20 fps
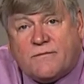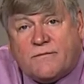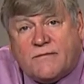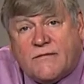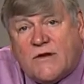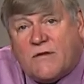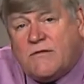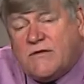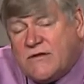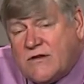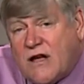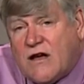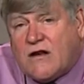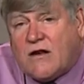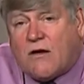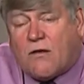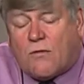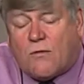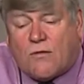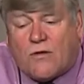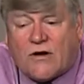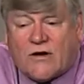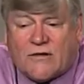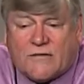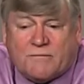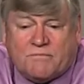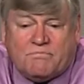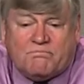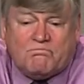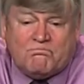That was not artwork
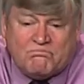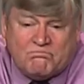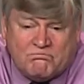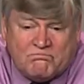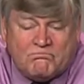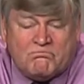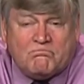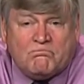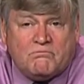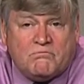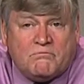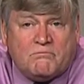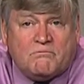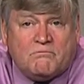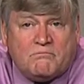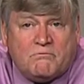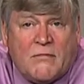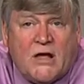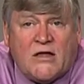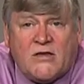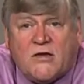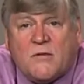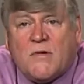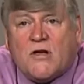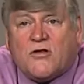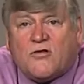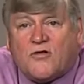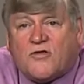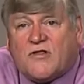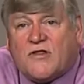had some
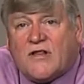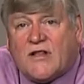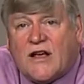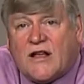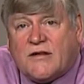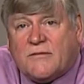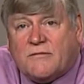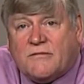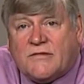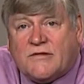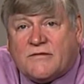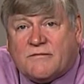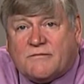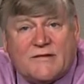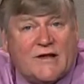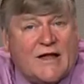interesting items,